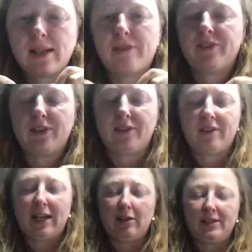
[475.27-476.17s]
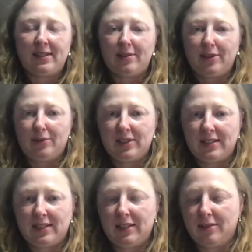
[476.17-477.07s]
after a while so you
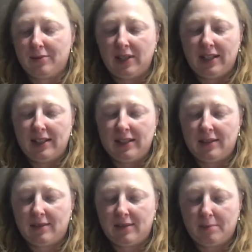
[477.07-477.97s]
just need to clean it